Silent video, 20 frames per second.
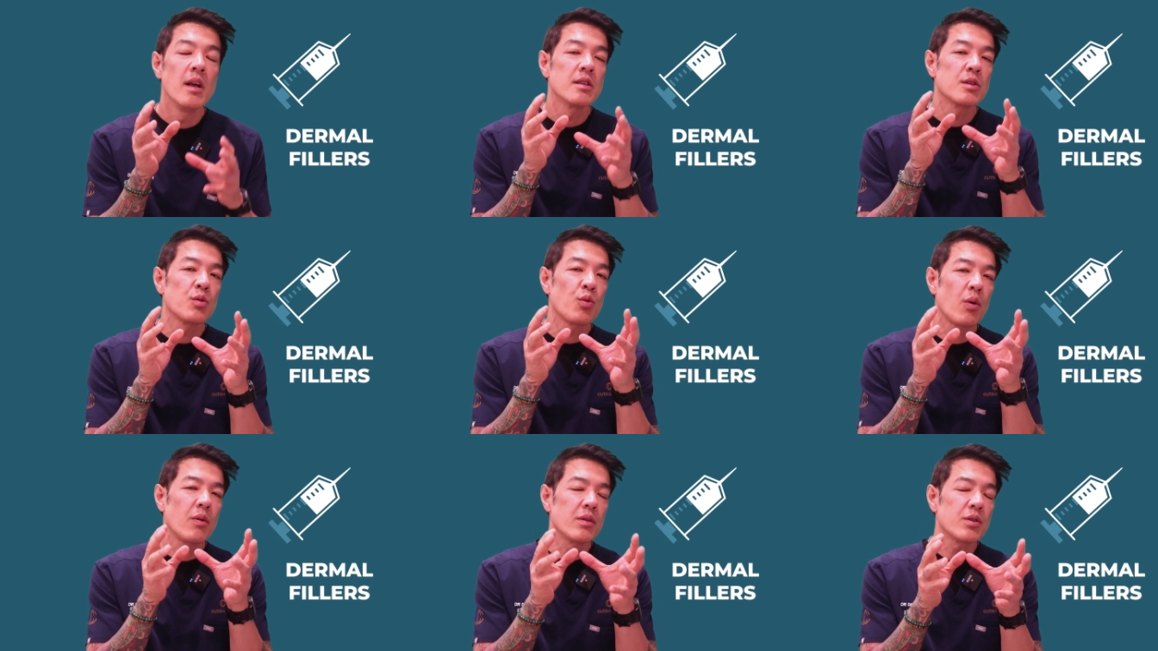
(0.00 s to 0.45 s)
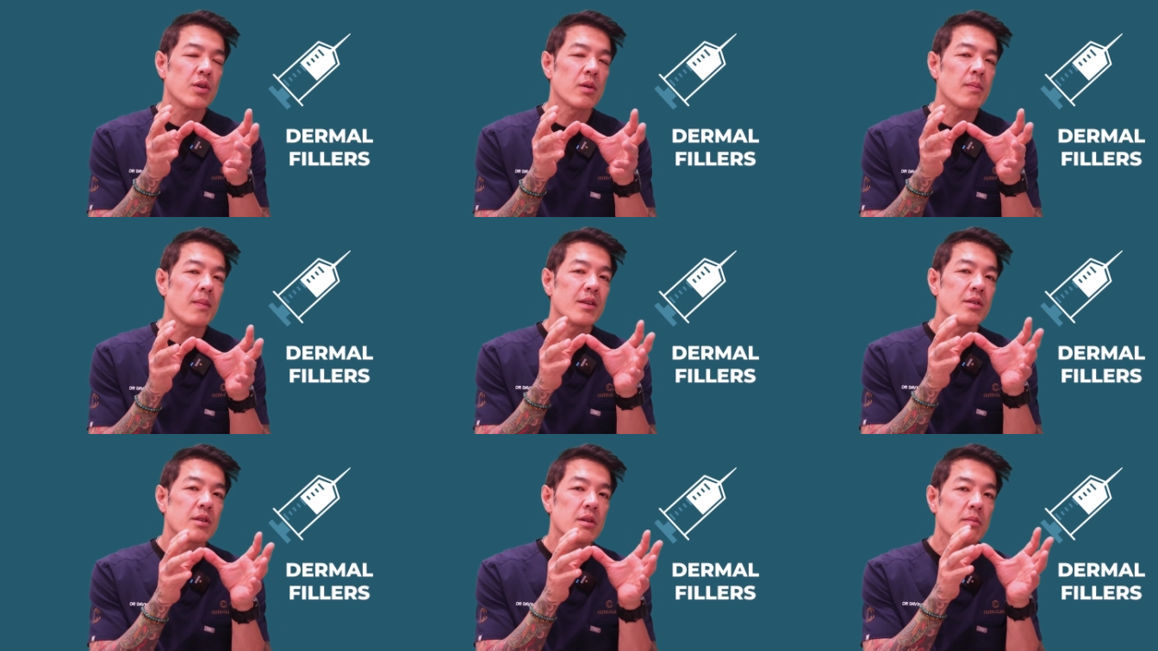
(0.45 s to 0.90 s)
So when we're
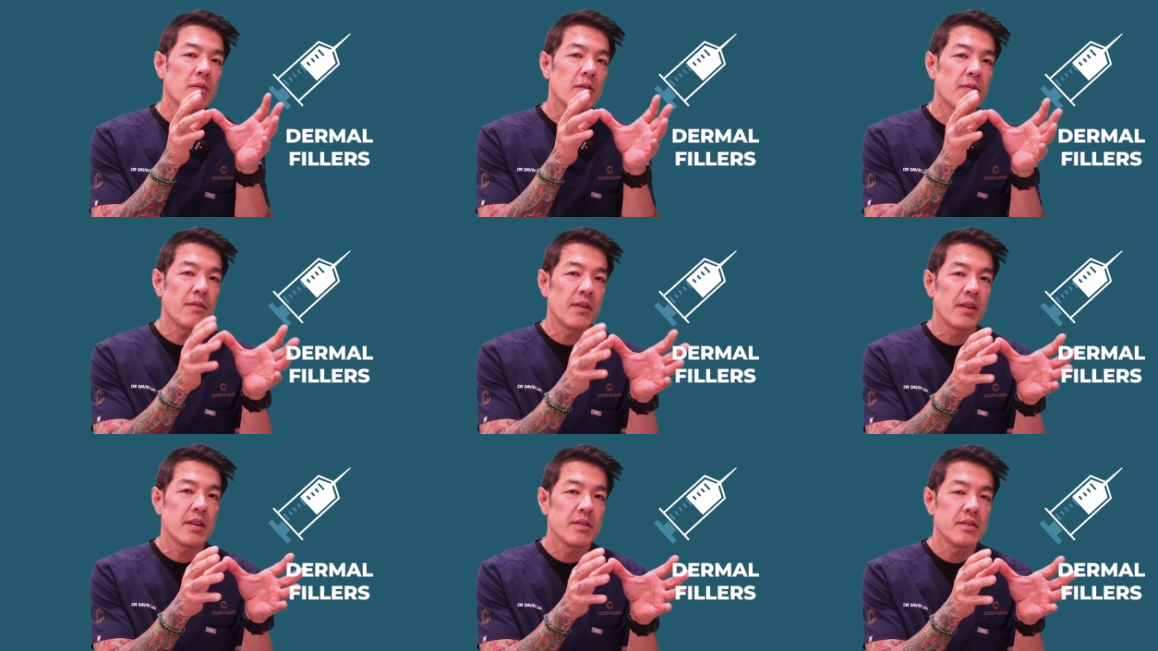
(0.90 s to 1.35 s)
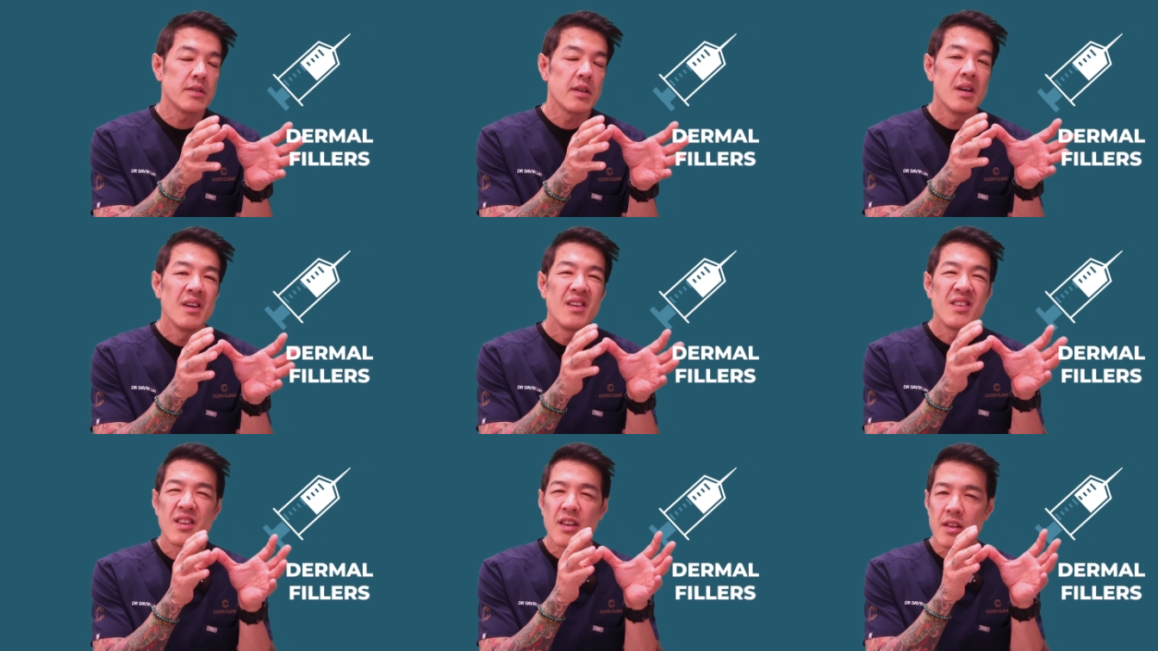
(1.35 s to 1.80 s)
talking about dermal fillers,
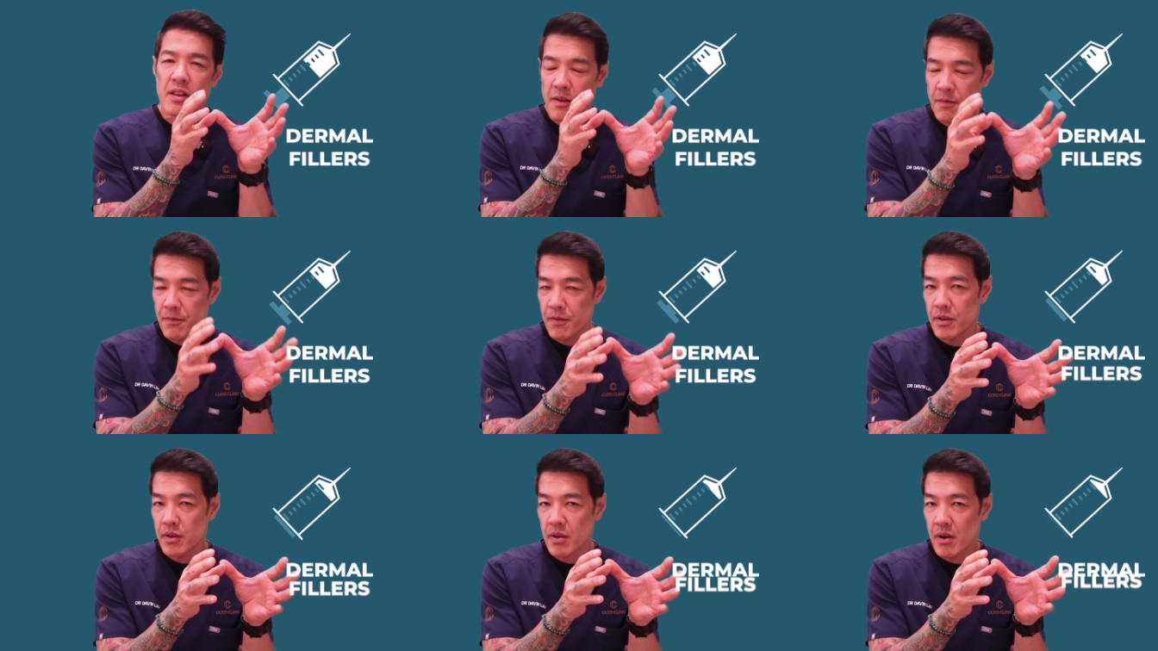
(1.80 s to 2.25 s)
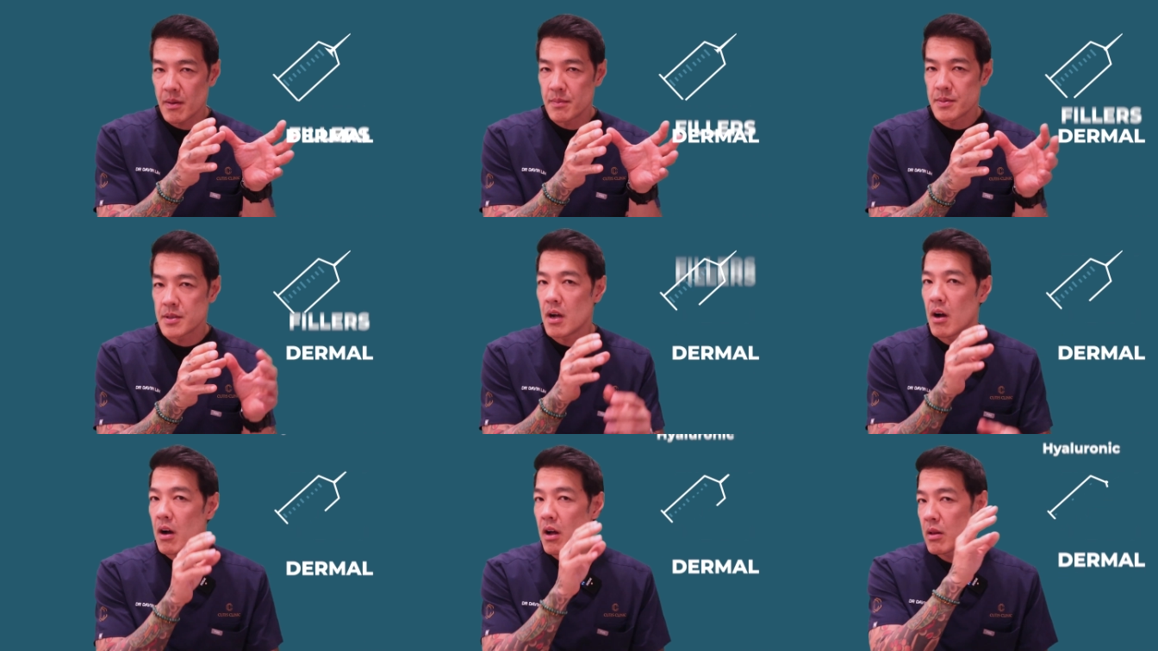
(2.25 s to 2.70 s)
there are different
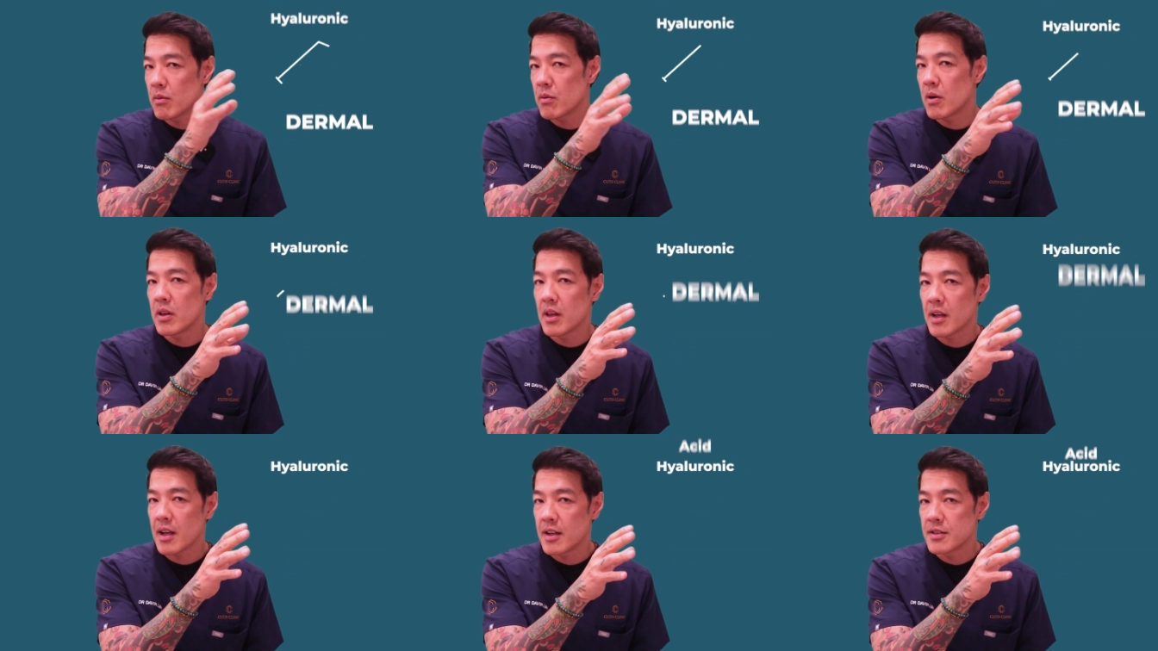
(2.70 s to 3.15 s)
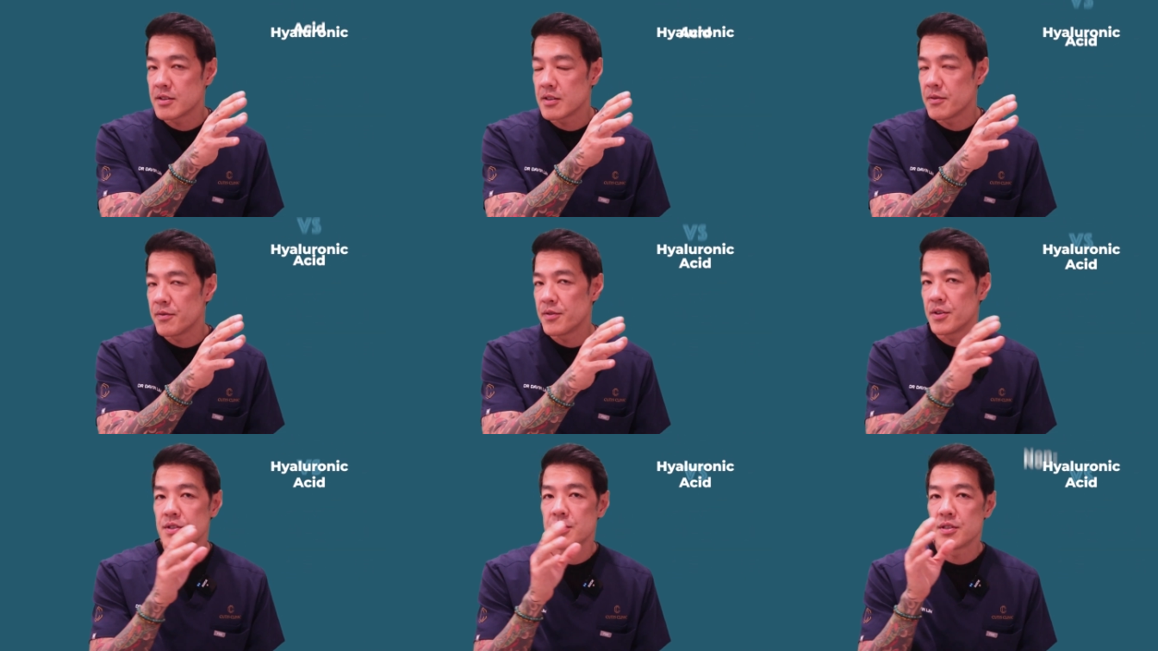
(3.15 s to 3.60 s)
types, hyaluronic
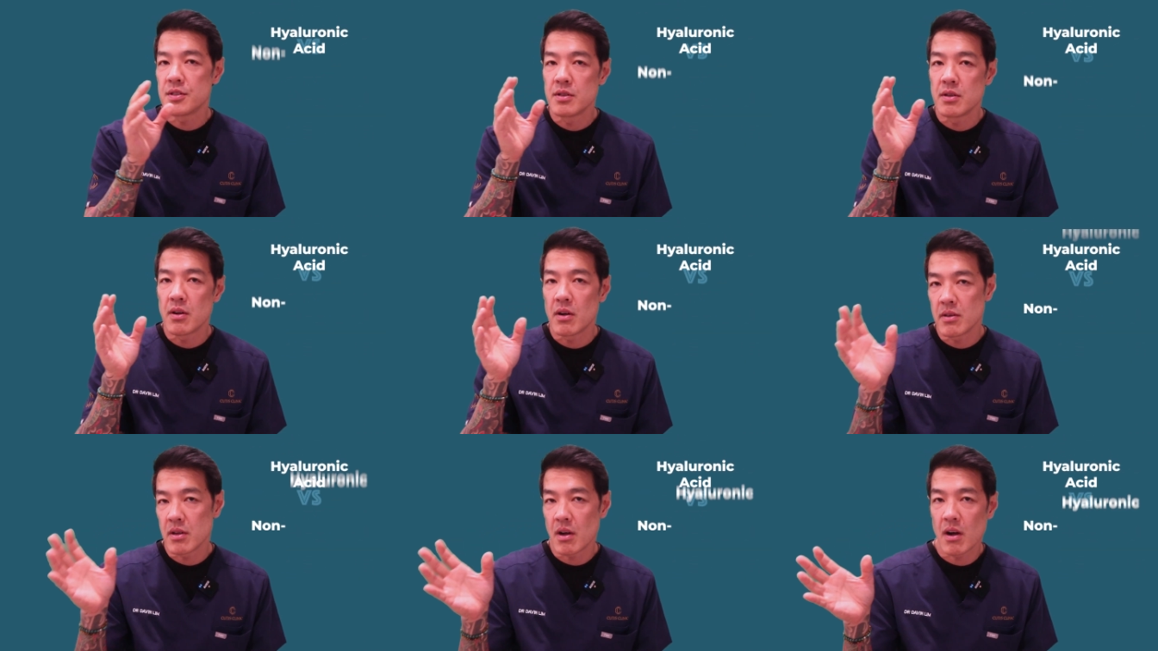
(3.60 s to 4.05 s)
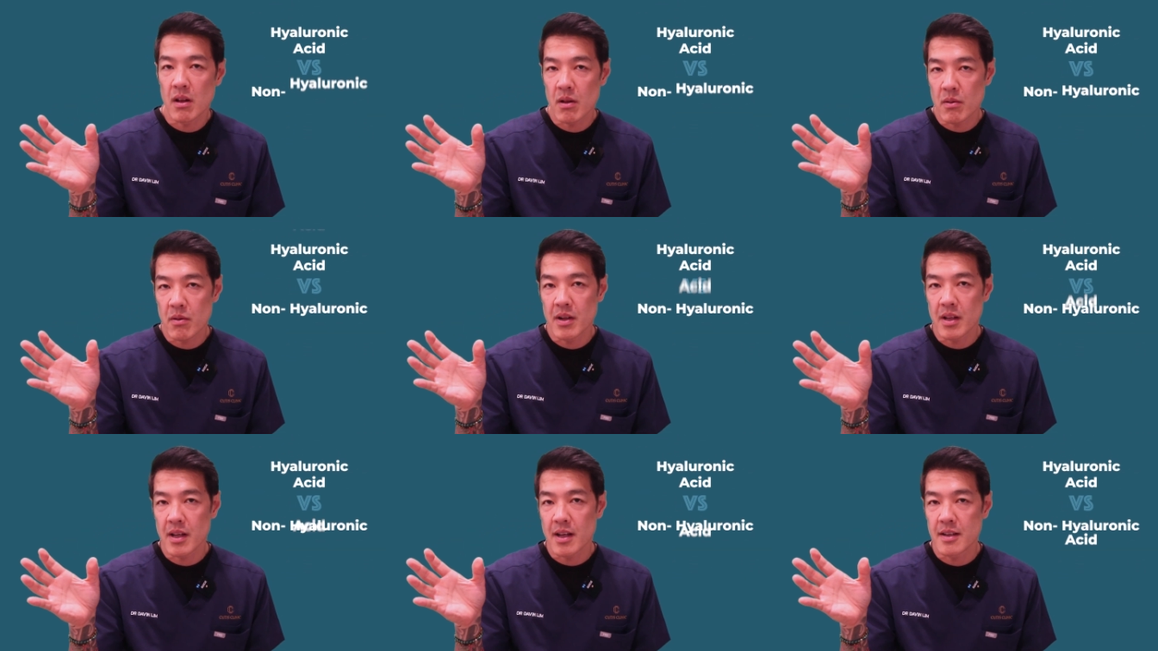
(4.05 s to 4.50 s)
acid versus
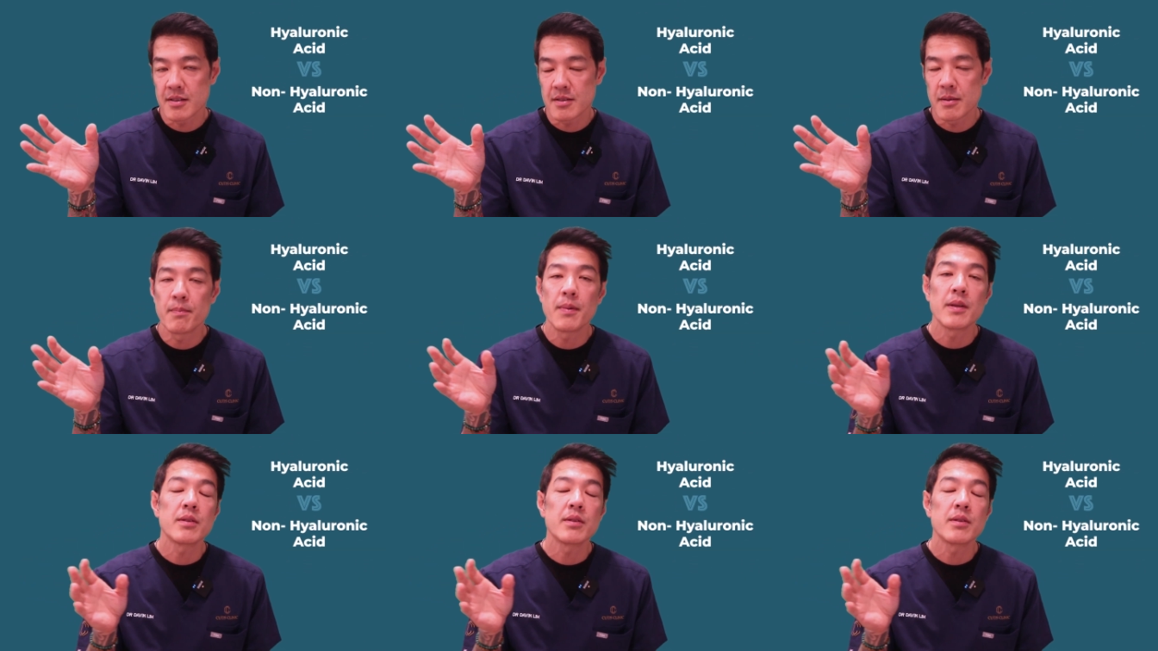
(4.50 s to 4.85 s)
non-hyaluronic acid.